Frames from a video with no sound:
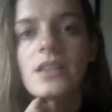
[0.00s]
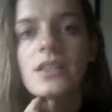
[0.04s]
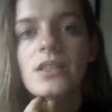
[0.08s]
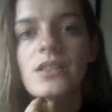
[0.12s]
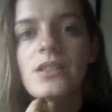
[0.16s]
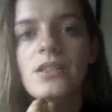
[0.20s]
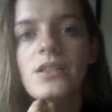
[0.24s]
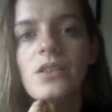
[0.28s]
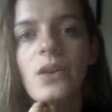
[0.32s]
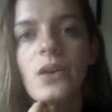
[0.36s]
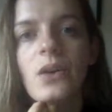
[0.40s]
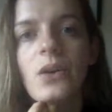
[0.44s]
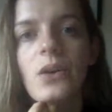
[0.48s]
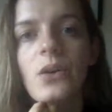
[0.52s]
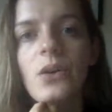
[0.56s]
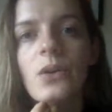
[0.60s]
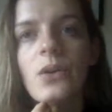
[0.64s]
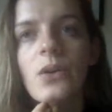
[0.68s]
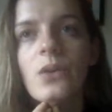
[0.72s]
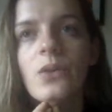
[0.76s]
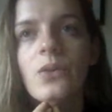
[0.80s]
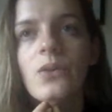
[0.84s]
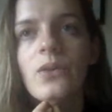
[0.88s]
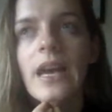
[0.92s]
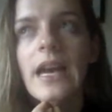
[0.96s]

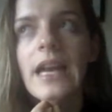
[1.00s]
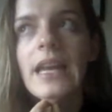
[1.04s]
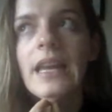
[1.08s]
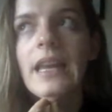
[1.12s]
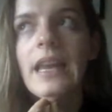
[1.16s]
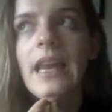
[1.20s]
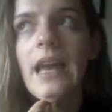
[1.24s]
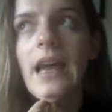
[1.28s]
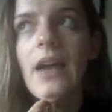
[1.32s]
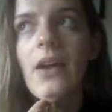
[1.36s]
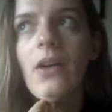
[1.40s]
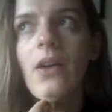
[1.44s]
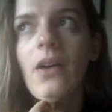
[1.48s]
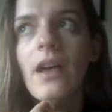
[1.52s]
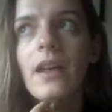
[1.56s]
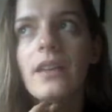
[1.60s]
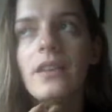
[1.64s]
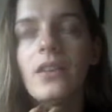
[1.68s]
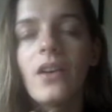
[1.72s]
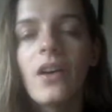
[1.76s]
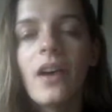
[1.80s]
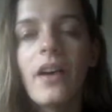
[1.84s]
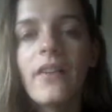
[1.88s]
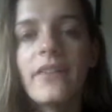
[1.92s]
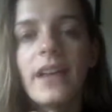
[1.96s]
So right now I
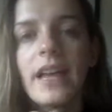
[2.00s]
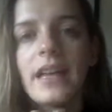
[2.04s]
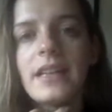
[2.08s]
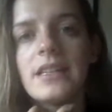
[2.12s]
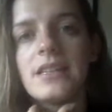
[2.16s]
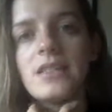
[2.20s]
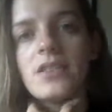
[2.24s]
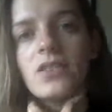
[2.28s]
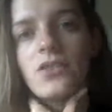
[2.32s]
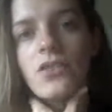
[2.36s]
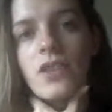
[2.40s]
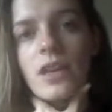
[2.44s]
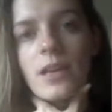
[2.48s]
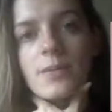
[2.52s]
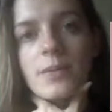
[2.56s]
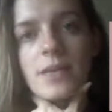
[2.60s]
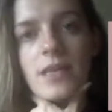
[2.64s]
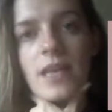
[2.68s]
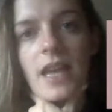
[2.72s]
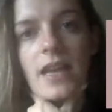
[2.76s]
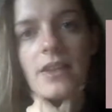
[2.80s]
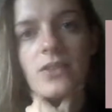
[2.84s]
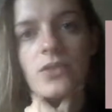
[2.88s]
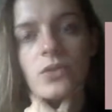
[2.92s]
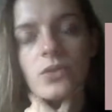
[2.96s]
don't have any stream
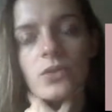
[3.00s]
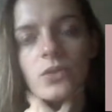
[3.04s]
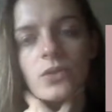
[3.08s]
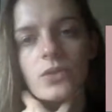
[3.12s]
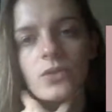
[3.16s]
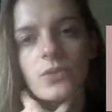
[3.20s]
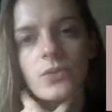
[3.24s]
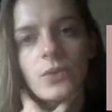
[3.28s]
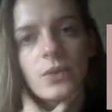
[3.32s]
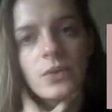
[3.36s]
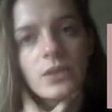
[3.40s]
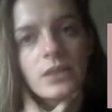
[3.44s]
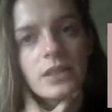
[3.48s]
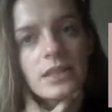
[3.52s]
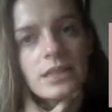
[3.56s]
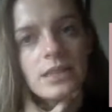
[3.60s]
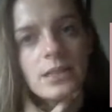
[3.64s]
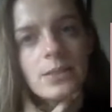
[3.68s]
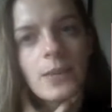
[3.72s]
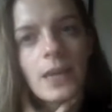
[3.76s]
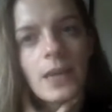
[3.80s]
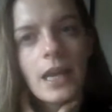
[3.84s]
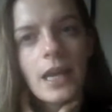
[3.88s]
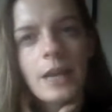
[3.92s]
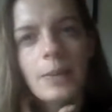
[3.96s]
scheduled for
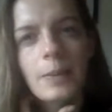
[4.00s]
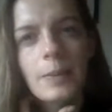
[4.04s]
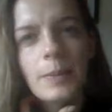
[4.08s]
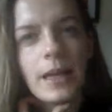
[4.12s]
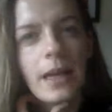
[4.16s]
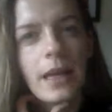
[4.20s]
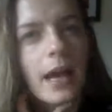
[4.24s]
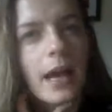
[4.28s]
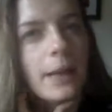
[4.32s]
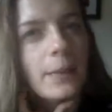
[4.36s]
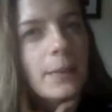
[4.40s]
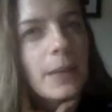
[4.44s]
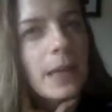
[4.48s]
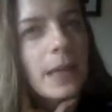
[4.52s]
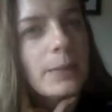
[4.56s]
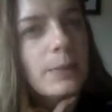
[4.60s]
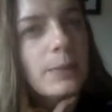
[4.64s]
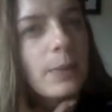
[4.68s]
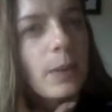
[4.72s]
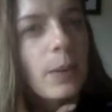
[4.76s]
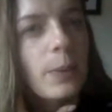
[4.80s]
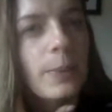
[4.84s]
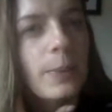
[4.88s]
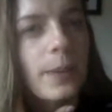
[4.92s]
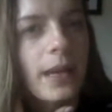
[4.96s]
this week, but I
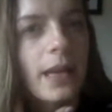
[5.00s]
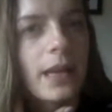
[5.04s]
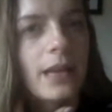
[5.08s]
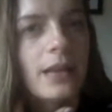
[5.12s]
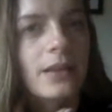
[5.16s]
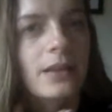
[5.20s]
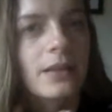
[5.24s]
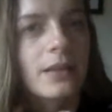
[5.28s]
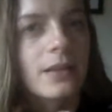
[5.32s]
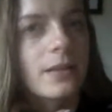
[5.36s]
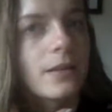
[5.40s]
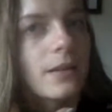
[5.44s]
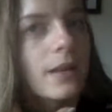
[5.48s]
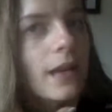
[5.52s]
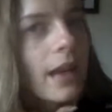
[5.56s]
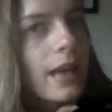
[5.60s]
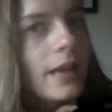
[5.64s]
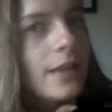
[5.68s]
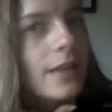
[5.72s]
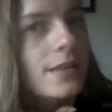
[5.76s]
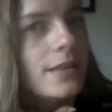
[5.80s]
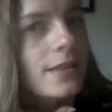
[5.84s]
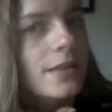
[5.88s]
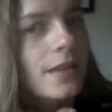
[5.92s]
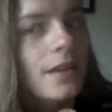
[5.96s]
might pop in
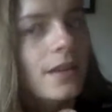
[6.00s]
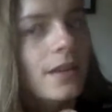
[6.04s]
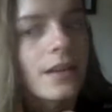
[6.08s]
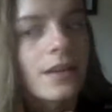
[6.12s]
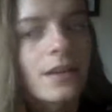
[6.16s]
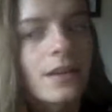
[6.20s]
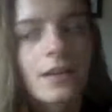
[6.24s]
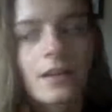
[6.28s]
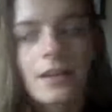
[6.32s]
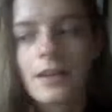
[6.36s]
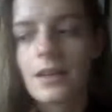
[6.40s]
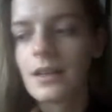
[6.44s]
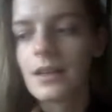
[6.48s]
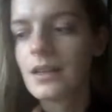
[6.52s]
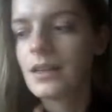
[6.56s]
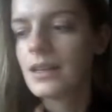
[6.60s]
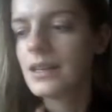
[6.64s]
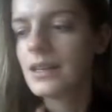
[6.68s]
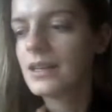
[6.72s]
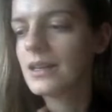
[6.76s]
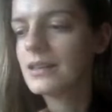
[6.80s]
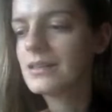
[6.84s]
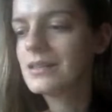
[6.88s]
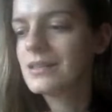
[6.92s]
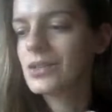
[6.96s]

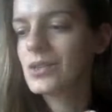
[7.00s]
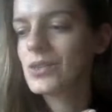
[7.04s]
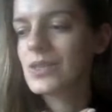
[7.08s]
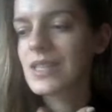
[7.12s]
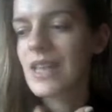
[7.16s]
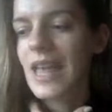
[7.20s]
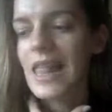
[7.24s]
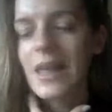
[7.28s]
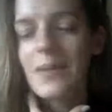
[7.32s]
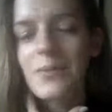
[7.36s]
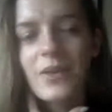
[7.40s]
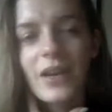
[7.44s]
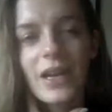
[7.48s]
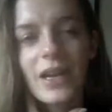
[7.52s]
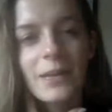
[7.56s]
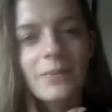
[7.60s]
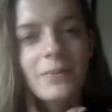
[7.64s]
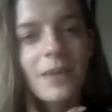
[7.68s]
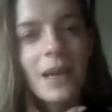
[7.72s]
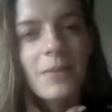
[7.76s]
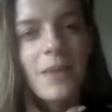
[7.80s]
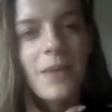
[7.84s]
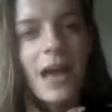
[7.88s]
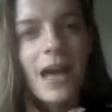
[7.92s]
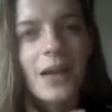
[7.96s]
to celebrate
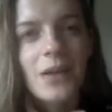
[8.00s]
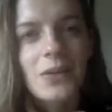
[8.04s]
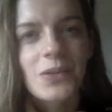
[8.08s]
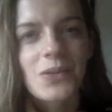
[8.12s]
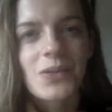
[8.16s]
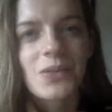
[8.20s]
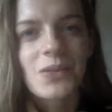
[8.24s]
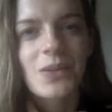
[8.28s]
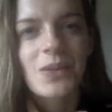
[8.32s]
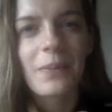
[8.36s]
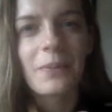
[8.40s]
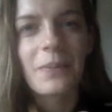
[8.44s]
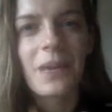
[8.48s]
my mouse.